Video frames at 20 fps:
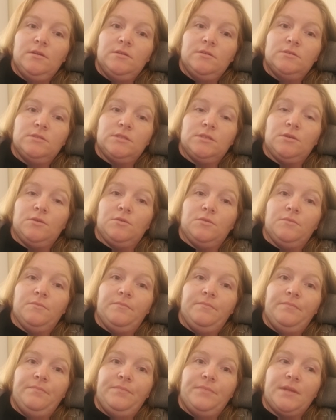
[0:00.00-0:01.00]
So
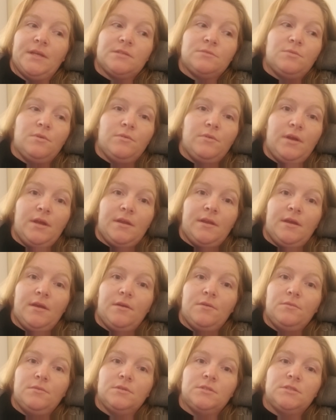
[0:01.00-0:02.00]
that's where we're at
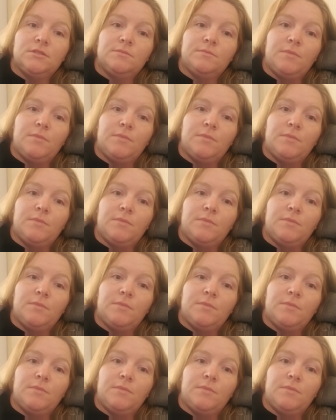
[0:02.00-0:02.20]
now. We're just